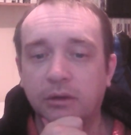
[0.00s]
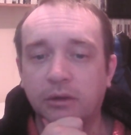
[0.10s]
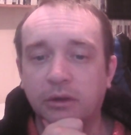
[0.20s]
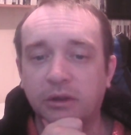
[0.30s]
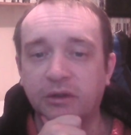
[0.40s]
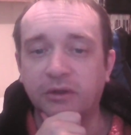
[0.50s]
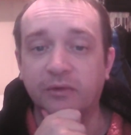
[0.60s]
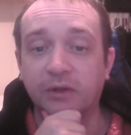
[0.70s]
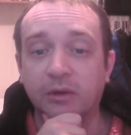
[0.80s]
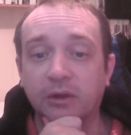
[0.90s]
need to
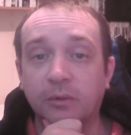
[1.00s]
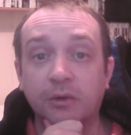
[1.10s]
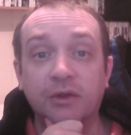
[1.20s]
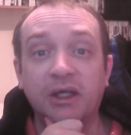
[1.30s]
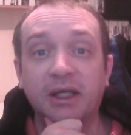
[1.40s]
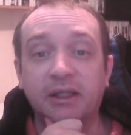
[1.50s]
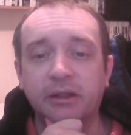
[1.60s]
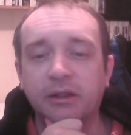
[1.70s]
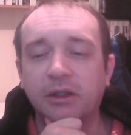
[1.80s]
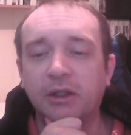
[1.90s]
figure out what to get.
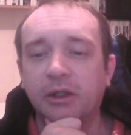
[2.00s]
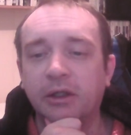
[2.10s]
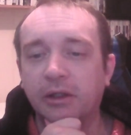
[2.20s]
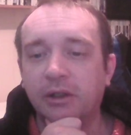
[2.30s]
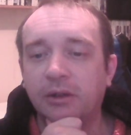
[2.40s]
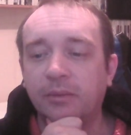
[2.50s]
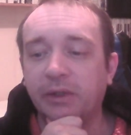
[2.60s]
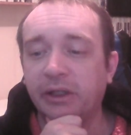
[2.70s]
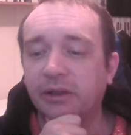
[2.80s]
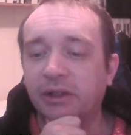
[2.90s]
But
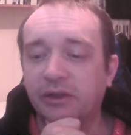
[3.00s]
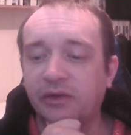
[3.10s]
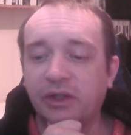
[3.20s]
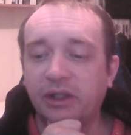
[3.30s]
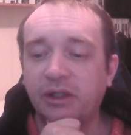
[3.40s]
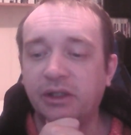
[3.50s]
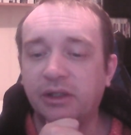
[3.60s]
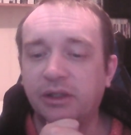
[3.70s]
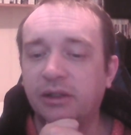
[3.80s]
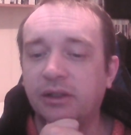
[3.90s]
yeah, that's
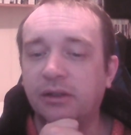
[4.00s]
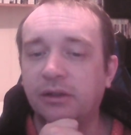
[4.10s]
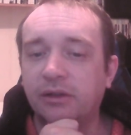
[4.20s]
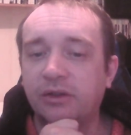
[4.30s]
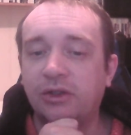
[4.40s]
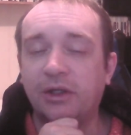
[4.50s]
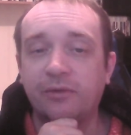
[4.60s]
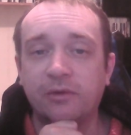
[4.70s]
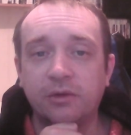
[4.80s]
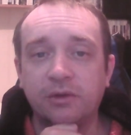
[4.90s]
a chat
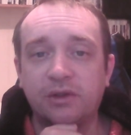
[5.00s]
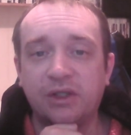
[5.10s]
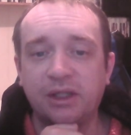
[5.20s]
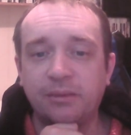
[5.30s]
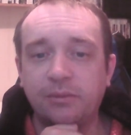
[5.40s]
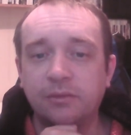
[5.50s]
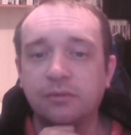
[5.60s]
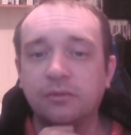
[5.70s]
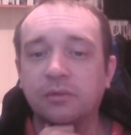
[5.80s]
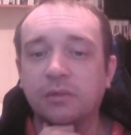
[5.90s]
for another time.
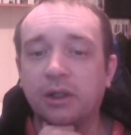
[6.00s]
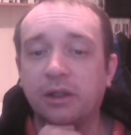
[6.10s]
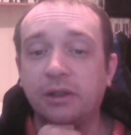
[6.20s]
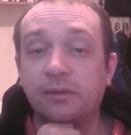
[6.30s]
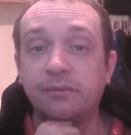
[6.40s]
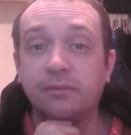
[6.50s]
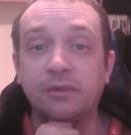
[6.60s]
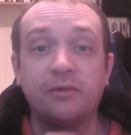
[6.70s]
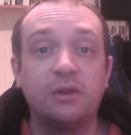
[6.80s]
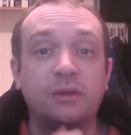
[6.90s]

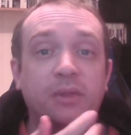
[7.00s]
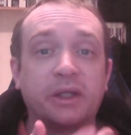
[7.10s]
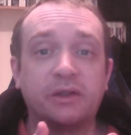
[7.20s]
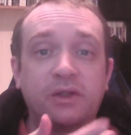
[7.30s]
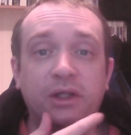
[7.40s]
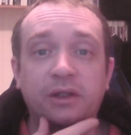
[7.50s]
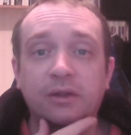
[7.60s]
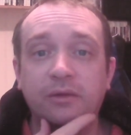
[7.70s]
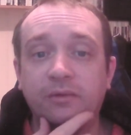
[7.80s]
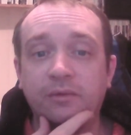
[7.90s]
If you did make it to the end
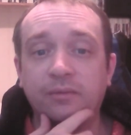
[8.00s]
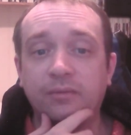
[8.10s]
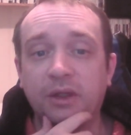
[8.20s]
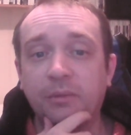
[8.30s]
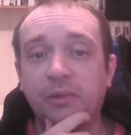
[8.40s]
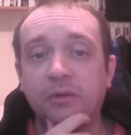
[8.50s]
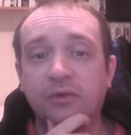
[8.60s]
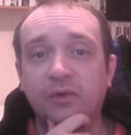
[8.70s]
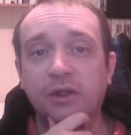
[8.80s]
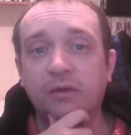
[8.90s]
of my pickups
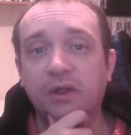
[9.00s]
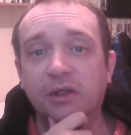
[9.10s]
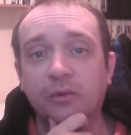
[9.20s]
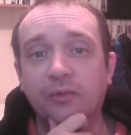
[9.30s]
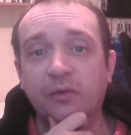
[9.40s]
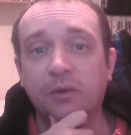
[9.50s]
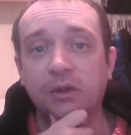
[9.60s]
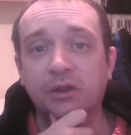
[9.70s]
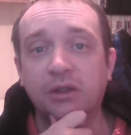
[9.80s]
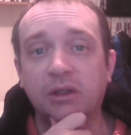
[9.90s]
video, thank you for
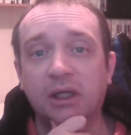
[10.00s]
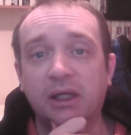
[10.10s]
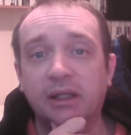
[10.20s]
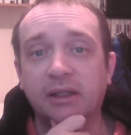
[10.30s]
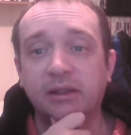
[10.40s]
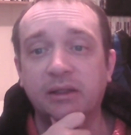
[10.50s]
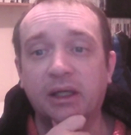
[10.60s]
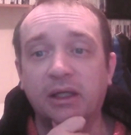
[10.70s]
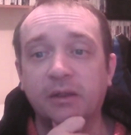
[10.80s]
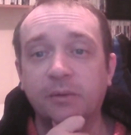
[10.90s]
watching, and
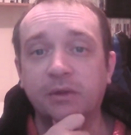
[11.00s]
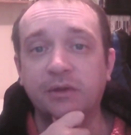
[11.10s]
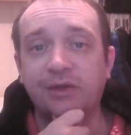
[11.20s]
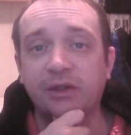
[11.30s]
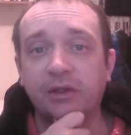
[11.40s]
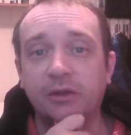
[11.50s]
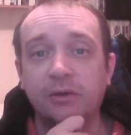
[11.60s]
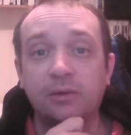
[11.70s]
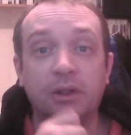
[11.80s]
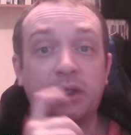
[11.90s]
I will see
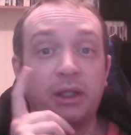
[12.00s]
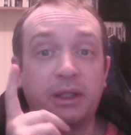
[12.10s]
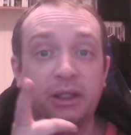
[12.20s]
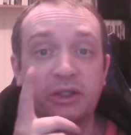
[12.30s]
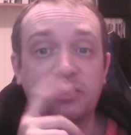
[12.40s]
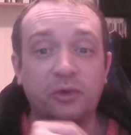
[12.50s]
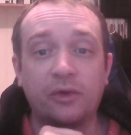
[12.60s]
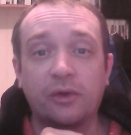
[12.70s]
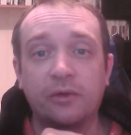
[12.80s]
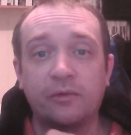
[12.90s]
you next
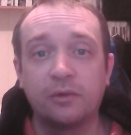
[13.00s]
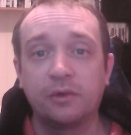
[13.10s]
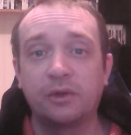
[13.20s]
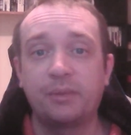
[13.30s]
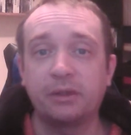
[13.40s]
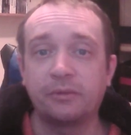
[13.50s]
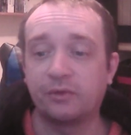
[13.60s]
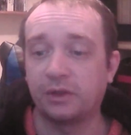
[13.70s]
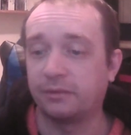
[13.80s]
month for another pickups video.